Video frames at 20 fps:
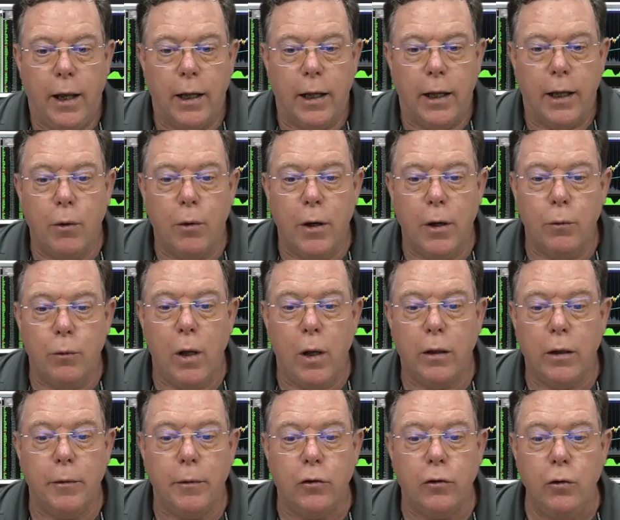Hello, everyone.
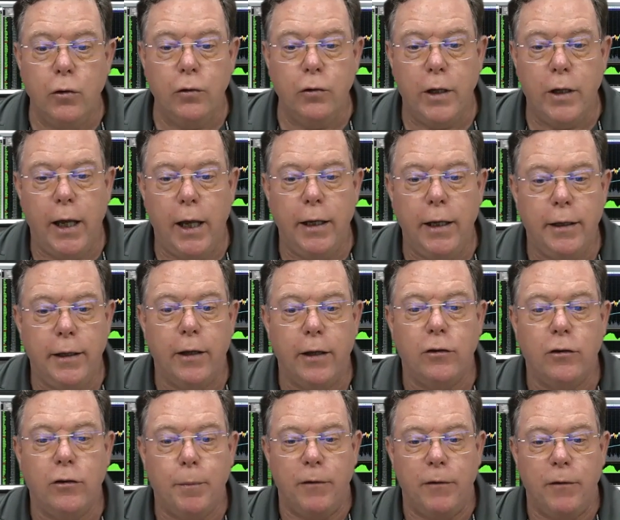Welcome to Tuesday. The
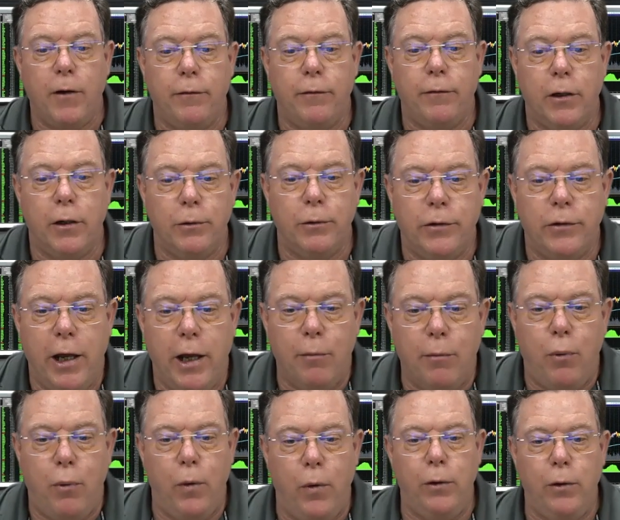S&P 500 was
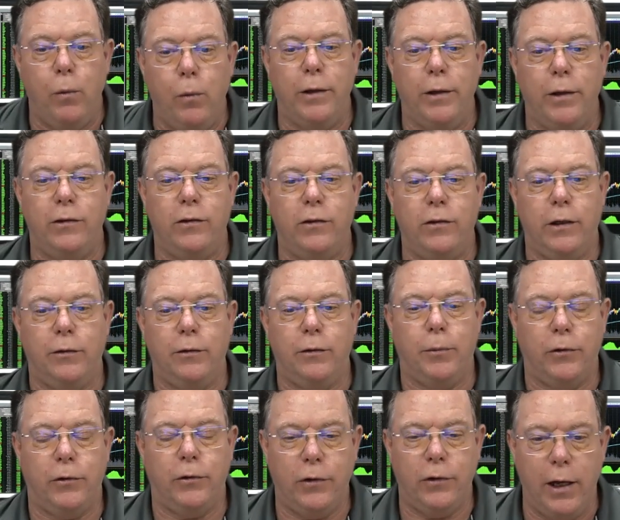down
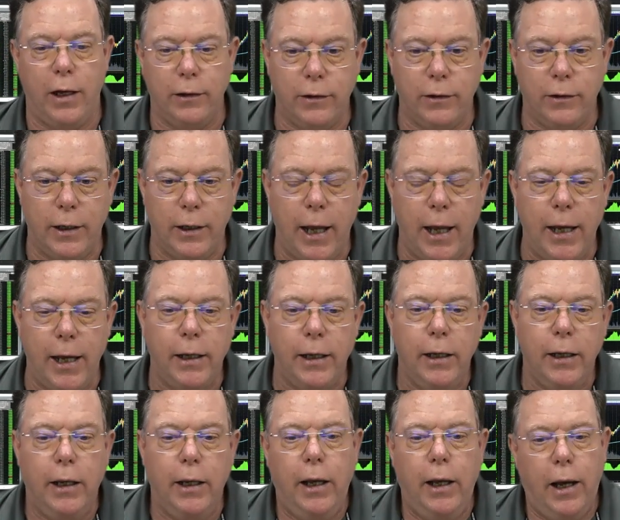0.16% today.
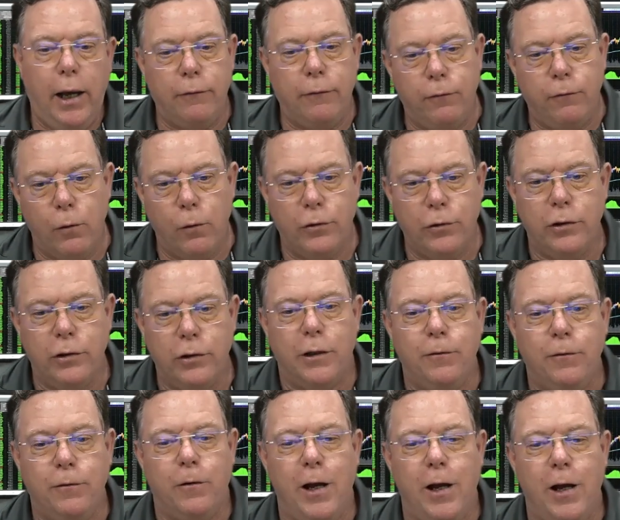
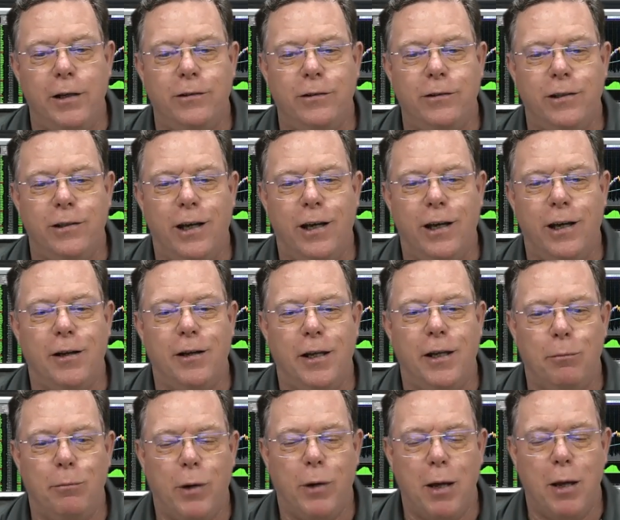Unfortunately for us,
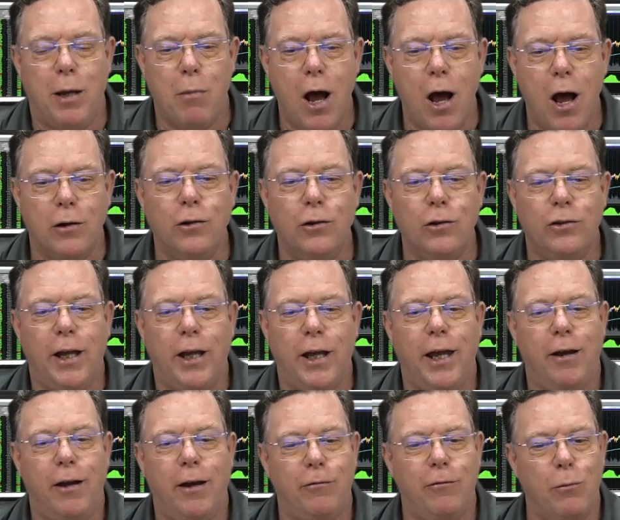in my models, I
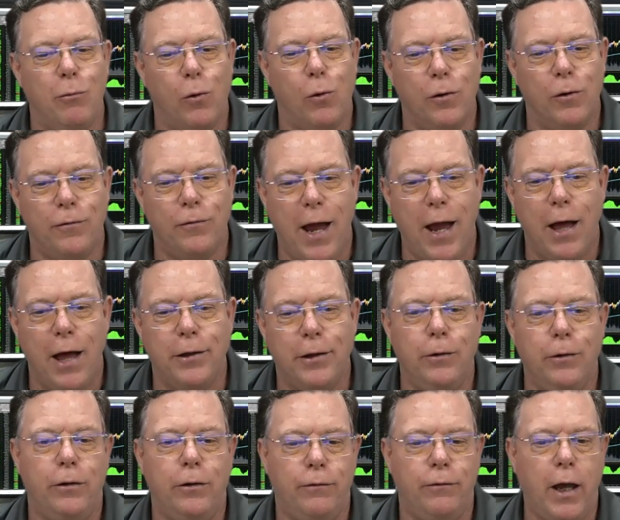have more
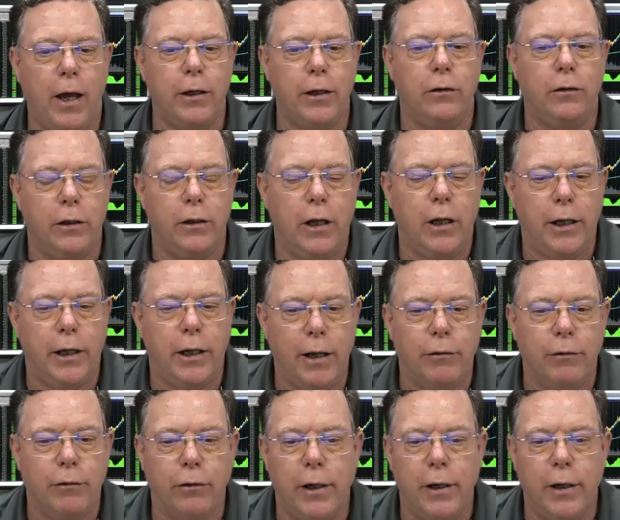value, and value did not
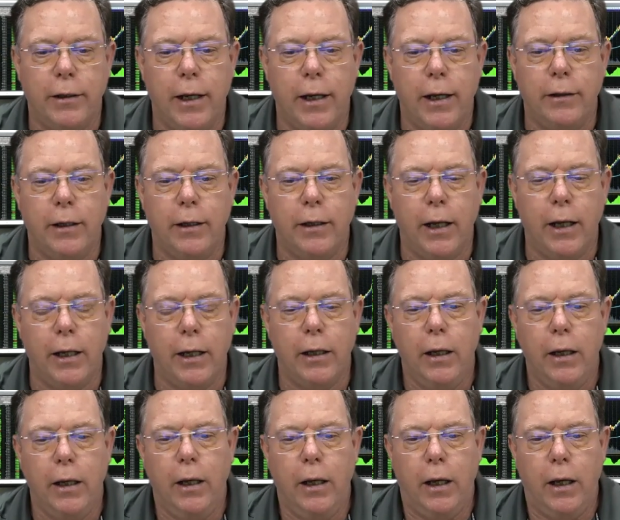have a great day today.